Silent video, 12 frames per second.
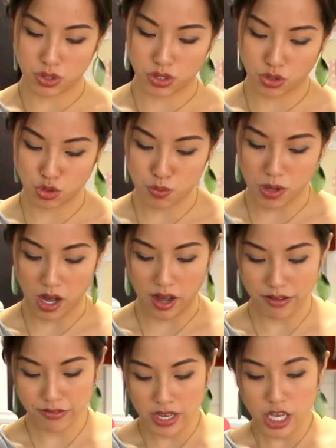soup
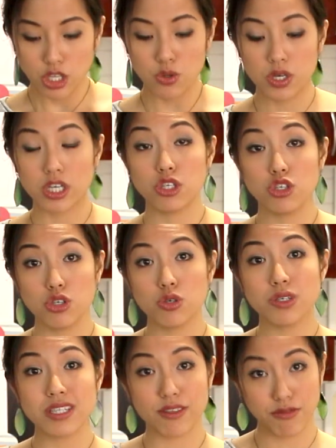off. You can
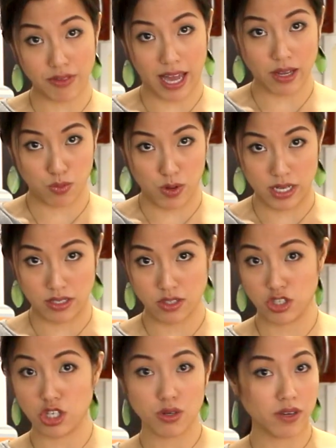use the flat
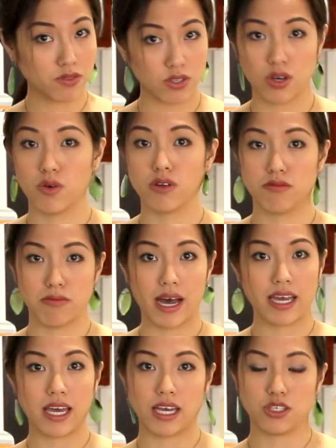ones. You don't have to go and
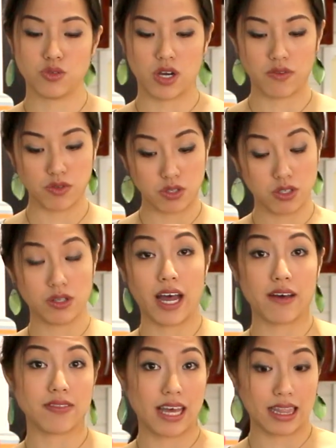buy extra if you still
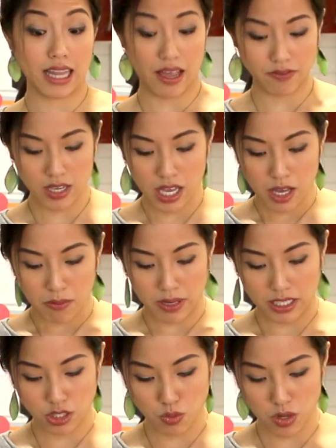have that left. But
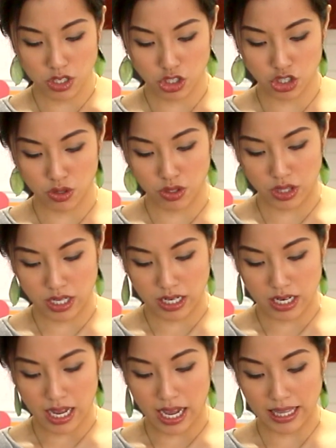I just want to show you
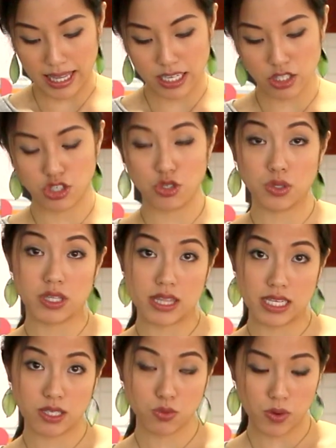that I like to use
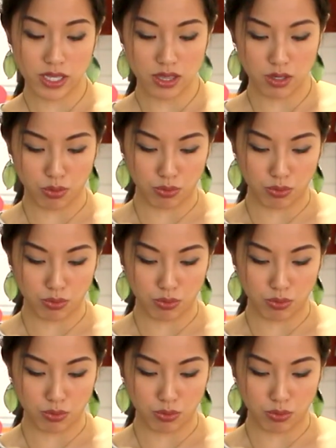this one, the